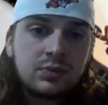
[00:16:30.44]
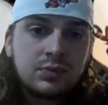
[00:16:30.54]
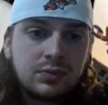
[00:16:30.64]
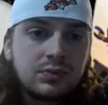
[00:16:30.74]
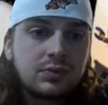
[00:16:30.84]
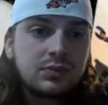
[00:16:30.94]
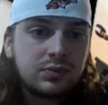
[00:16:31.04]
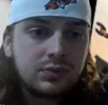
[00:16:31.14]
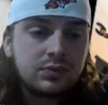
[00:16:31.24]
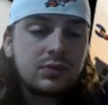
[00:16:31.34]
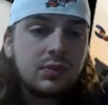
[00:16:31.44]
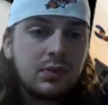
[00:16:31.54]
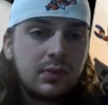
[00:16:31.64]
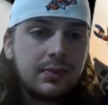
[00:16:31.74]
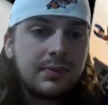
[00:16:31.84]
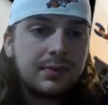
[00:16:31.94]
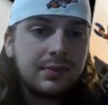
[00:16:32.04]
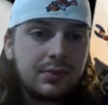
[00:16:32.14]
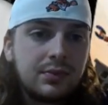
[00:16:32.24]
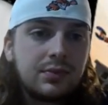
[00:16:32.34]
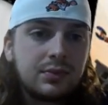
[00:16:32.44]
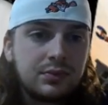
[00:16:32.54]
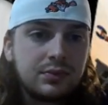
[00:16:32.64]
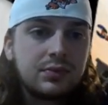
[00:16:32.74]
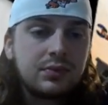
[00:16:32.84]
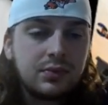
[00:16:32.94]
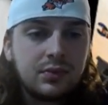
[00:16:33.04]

This person isn't speaking.